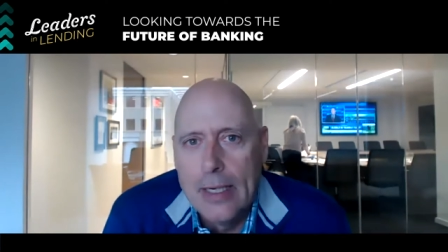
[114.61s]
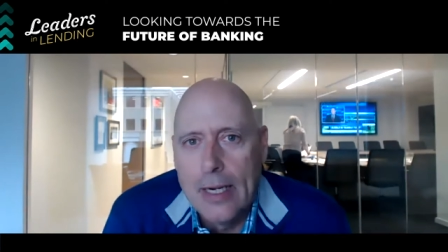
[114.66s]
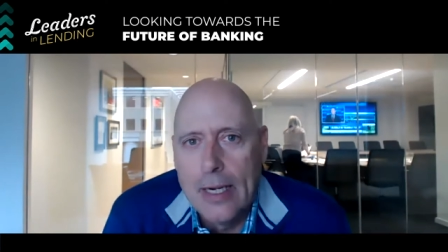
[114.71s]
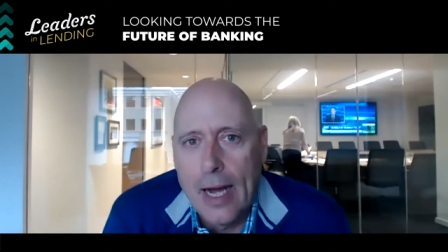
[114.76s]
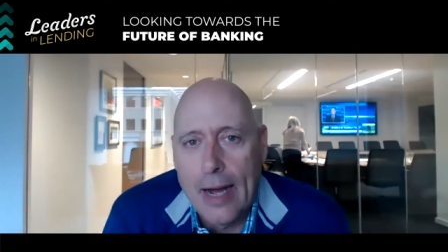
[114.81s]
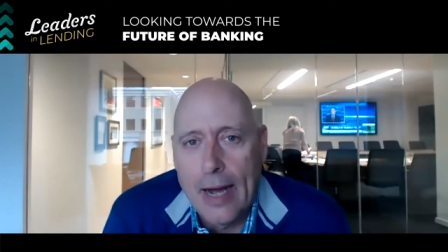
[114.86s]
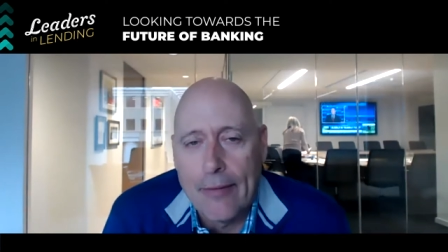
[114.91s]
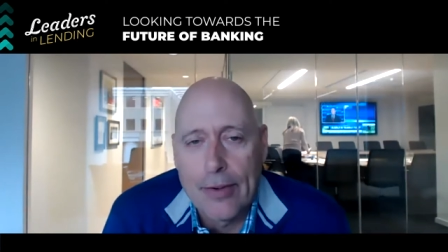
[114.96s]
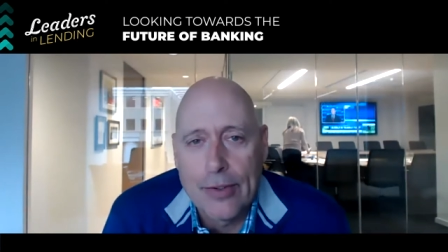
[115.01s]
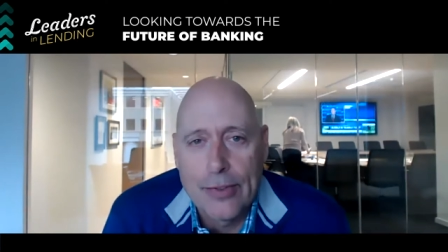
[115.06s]
Uh,
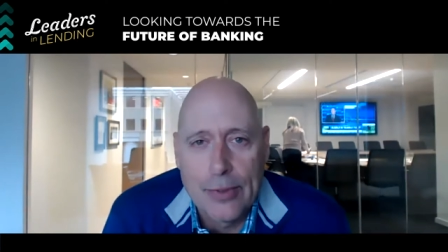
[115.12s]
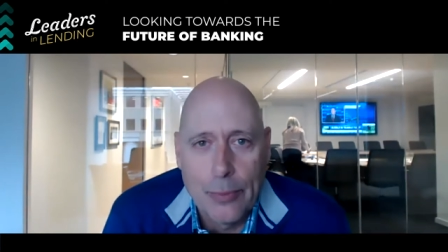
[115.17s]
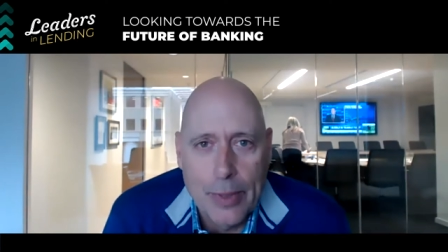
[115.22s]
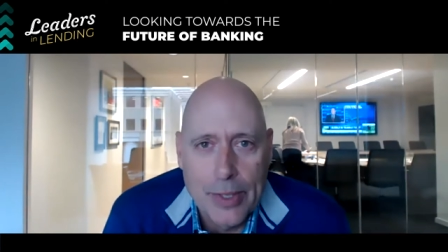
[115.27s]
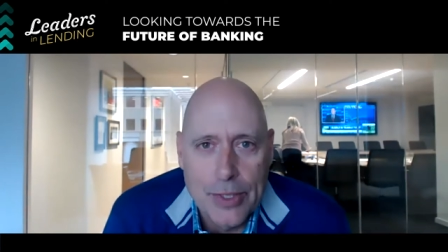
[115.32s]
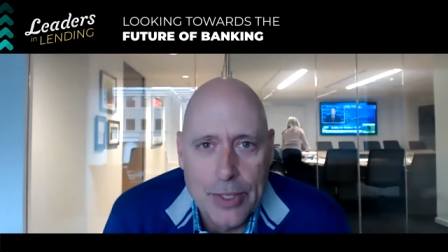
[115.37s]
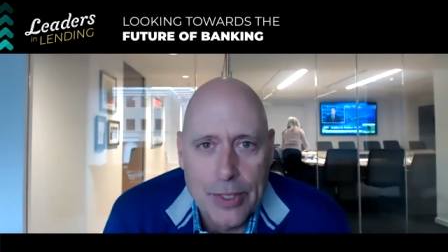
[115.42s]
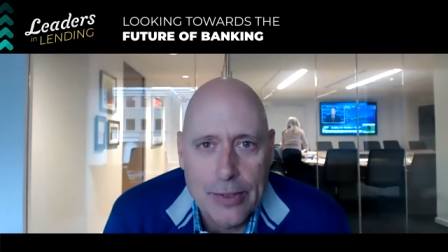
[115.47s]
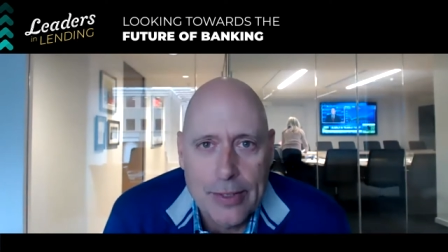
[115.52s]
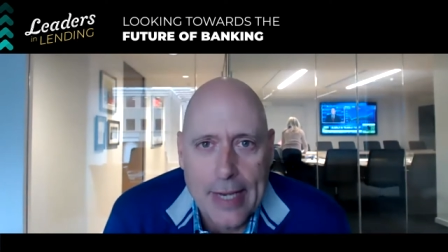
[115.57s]
obviously,
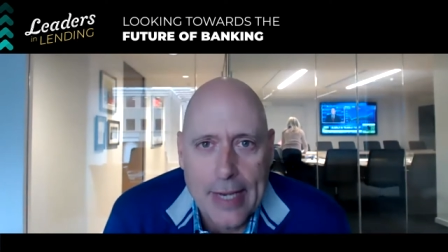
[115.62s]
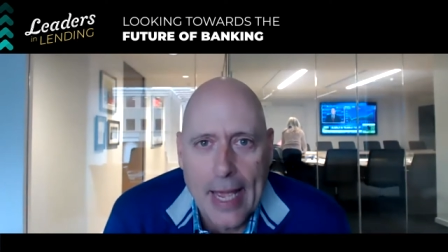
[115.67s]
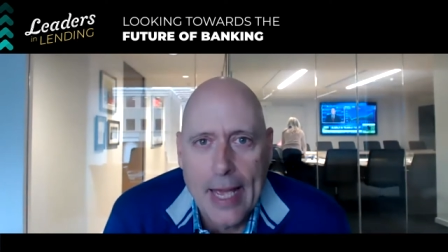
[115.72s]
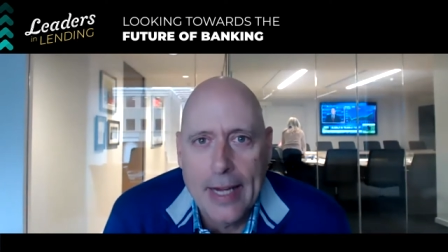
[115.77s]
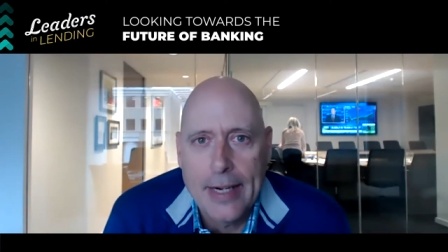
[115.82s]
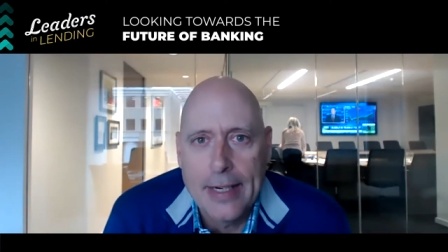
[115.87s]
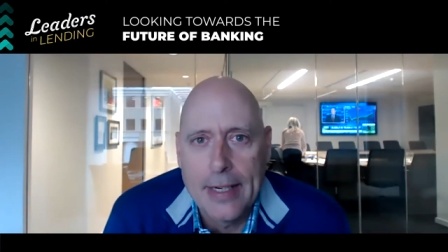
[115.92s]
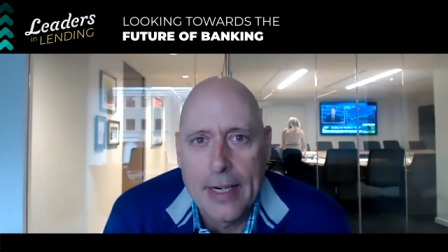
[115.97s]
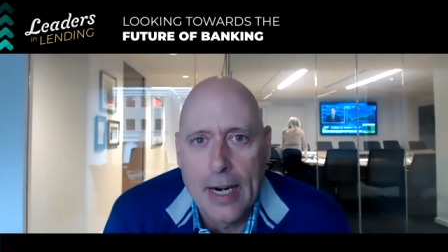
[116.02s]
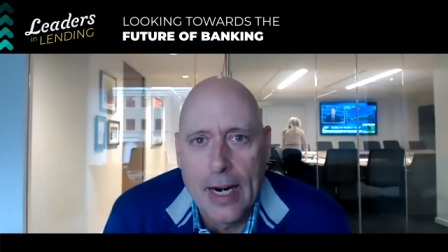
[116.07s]
we just
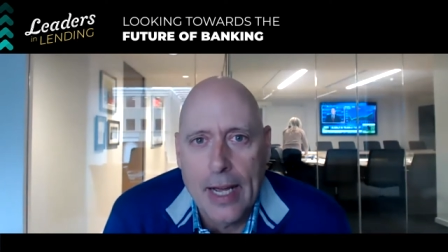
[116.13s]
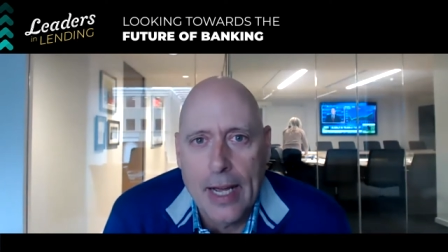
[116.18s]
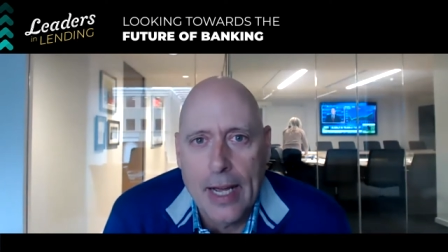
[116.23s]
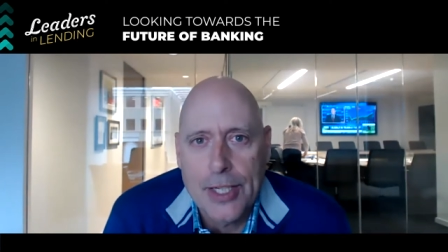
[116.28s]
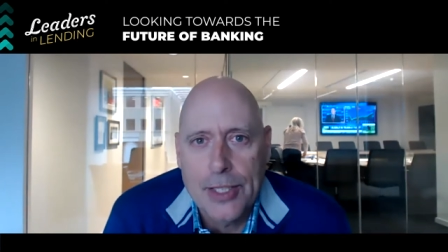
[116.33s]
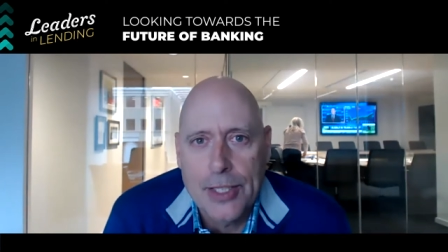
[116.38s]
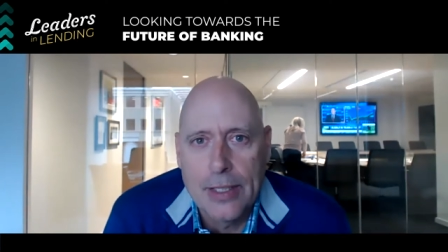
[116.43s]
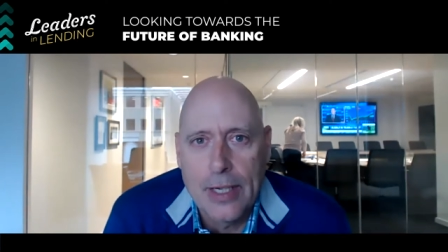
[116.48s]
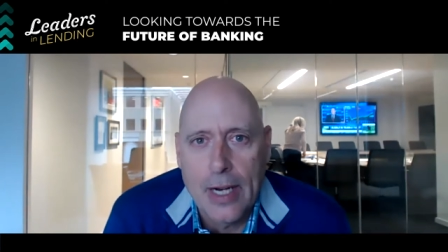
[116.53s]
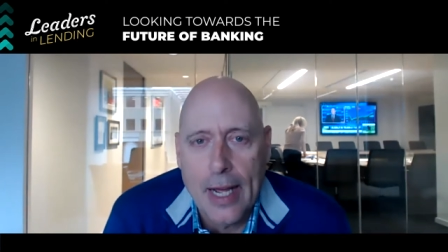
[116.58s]
had an
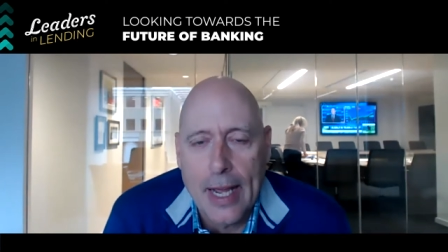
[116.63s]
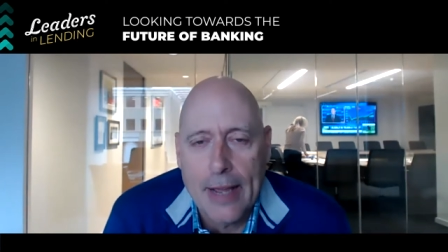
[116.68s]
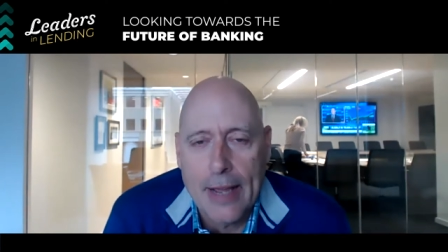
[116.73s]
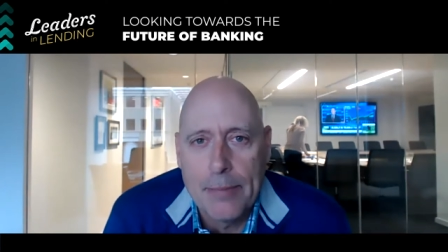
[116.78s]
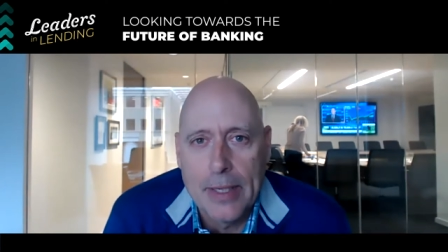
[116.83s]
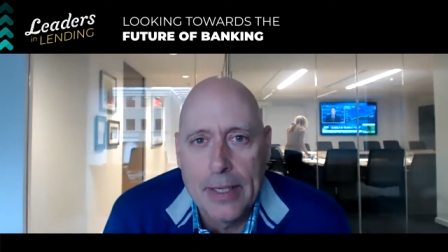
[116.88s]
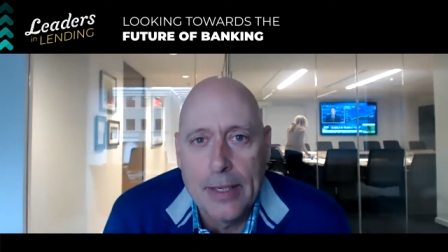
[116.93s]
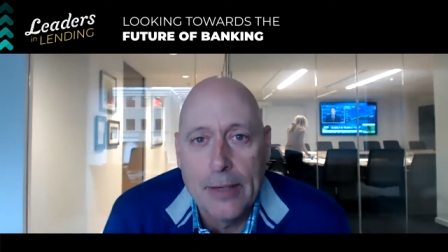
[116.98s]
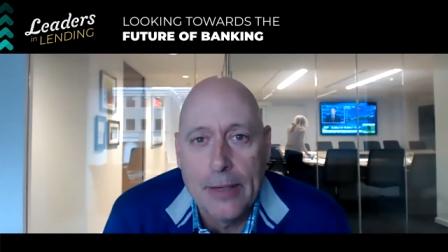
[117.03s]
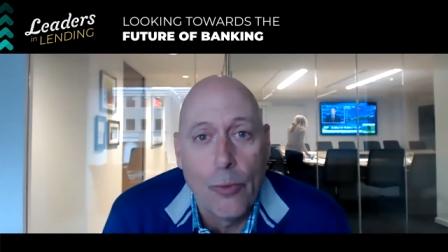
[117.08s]
election. I have
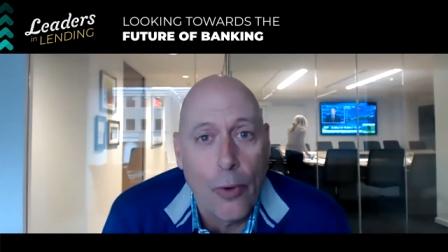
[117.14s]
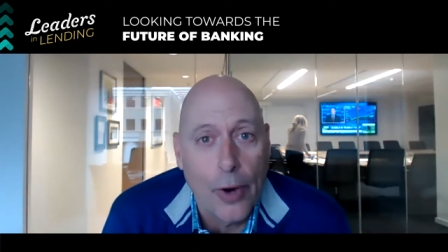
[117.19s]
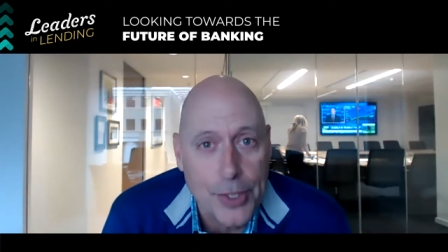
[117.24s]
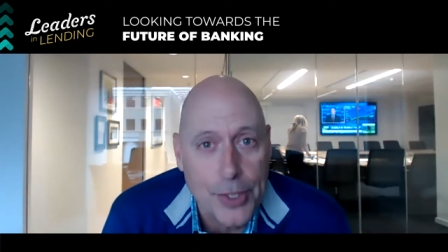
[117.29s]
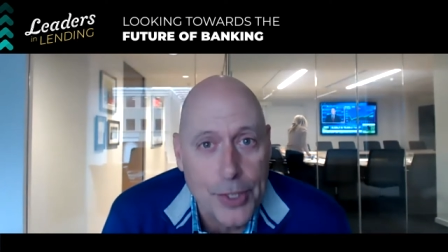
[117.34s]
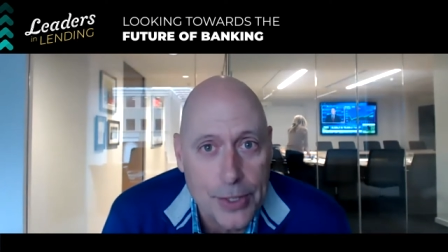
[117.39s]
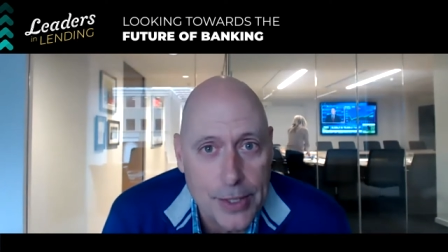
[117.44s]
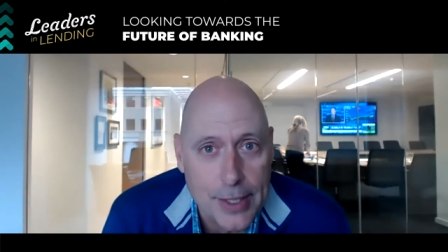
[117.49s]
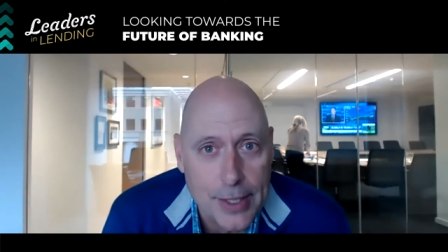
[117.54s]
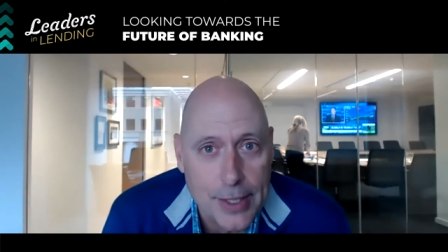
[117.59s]
been in
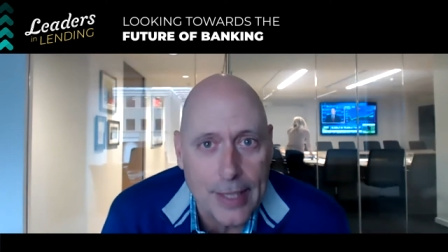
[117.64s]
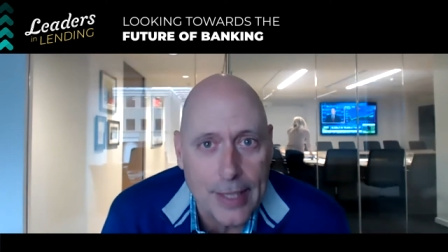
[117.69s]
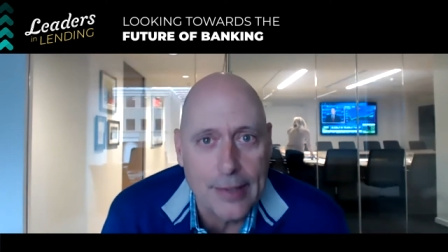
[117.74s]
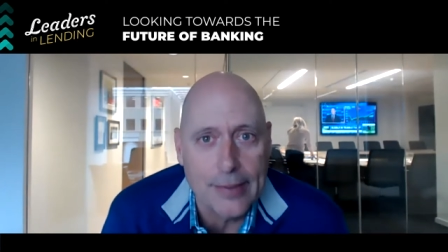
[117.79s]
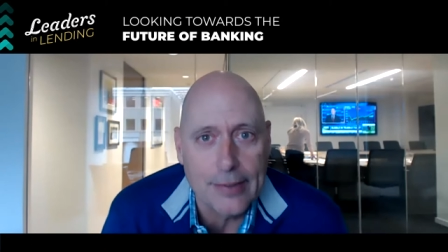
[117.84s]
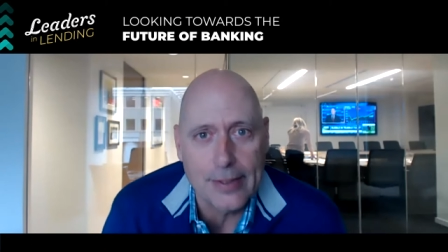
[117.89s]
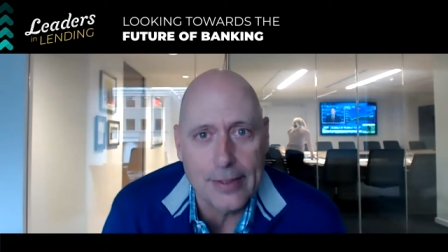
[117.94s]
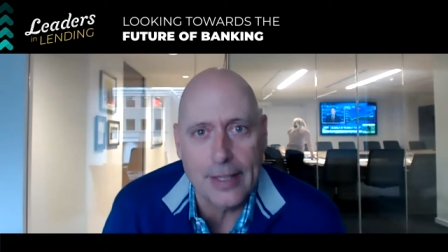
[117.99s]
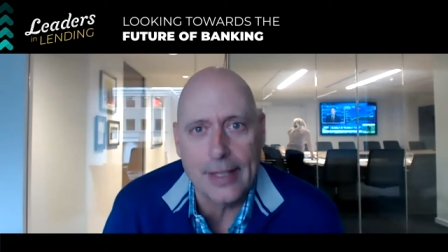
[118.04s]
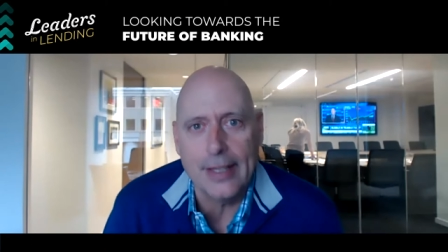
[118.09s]
Washington,
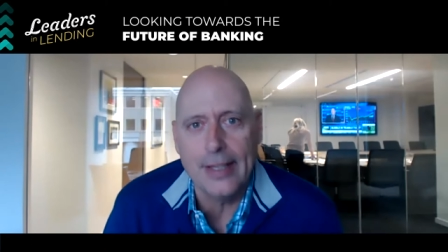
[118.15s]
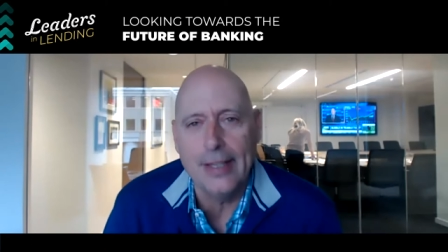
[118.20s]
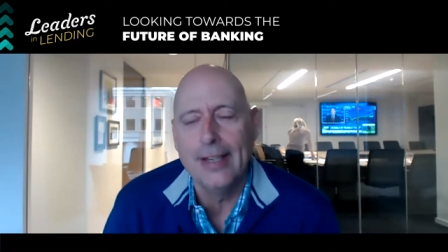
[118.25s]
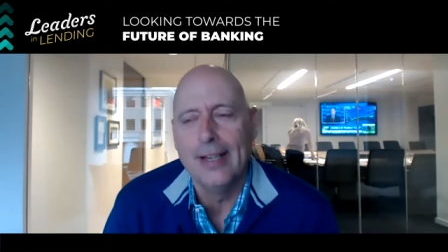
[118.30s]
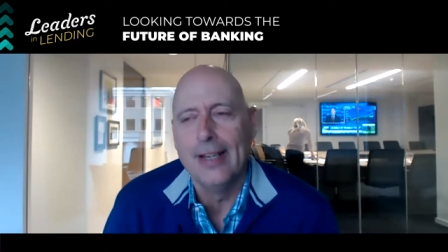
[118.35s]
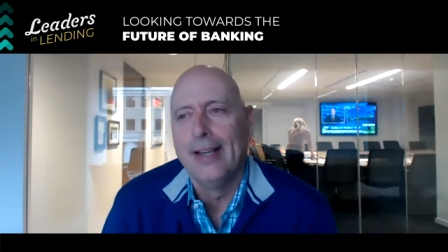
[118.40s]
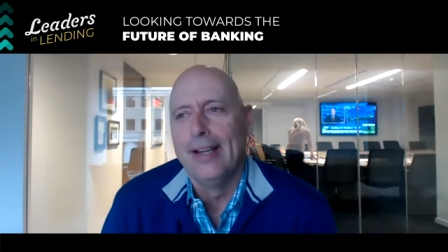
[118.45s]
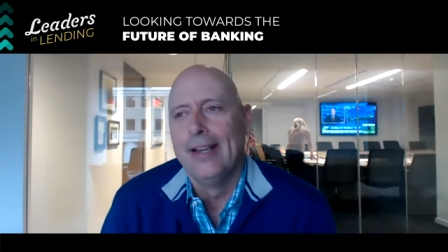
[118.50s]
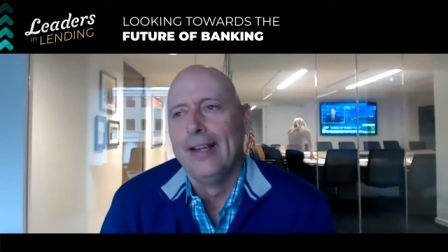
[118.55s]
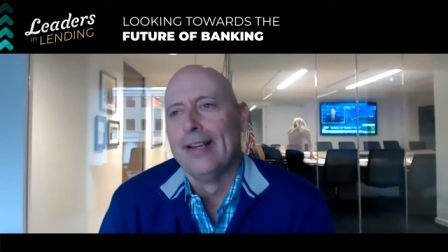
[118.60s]
D.C.